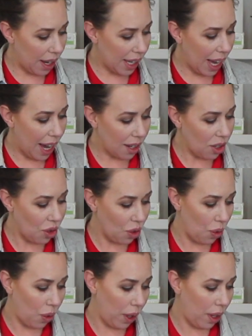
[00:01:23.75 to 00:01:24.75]

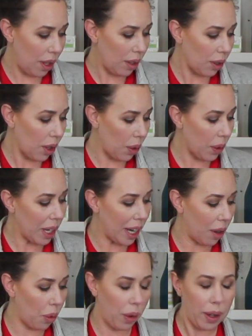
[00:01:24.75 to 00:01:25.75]
Castor oil,
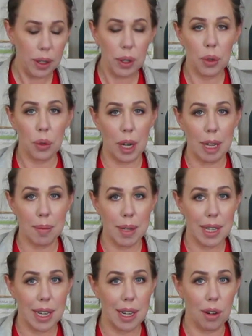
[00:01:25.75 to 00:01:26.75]
coconut oil,
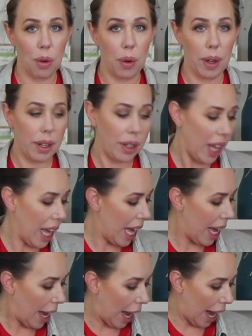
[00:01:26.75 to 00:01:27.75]
grapeseed oil,
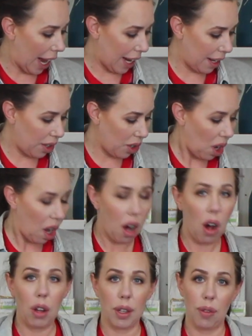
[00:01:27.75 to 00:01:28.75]
and
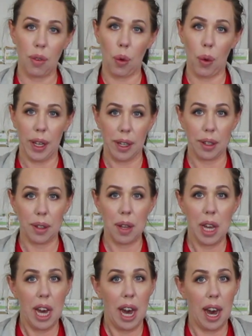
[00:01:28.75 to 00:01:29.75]
olive oil.
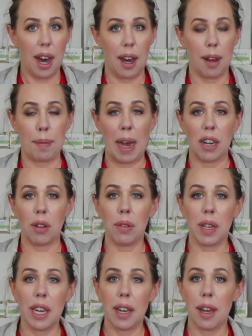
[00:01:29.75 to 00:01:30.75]
I
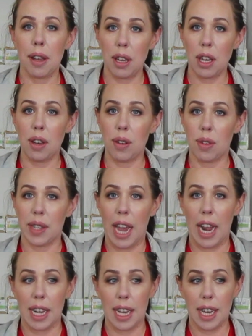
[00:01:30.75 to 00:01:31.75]
don't use
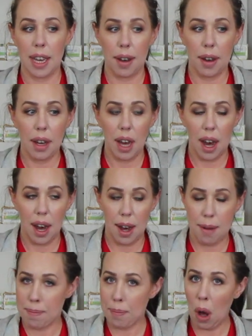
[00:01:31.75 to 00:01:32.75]
any
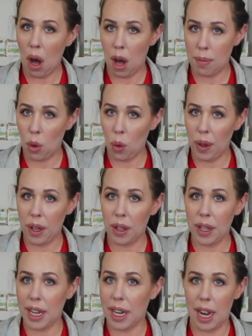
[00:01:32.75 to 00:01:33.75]
palm
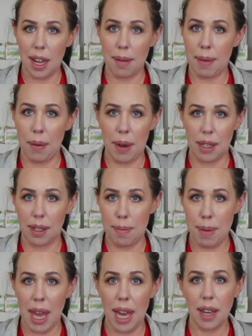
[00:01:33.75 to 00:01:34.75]
oil in any of my
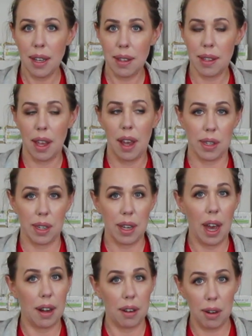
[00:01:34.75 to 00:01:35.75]
recipes. It's
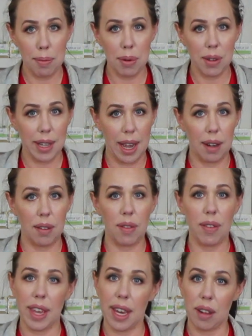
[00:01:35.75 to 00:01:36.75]

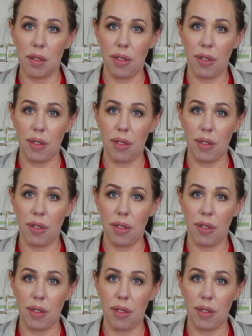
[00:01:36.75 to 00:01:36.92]
100% vegan